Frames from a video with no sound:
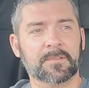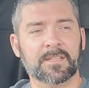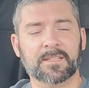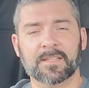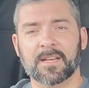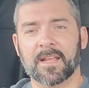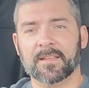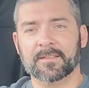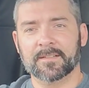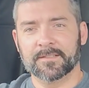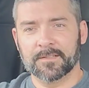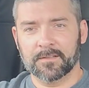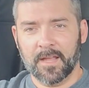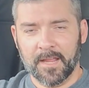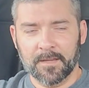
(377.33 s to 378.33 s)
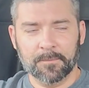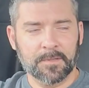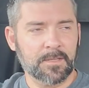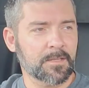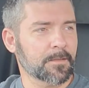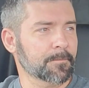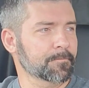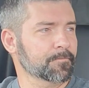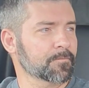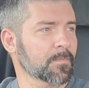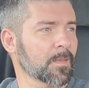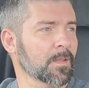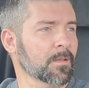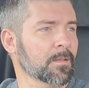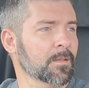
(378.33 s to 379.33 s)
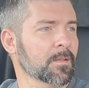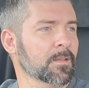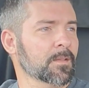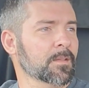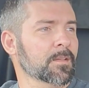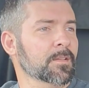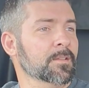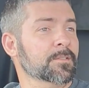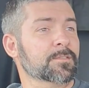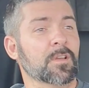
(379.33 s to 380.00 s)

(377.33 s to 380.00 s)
didn't get out of there until 8 p.m.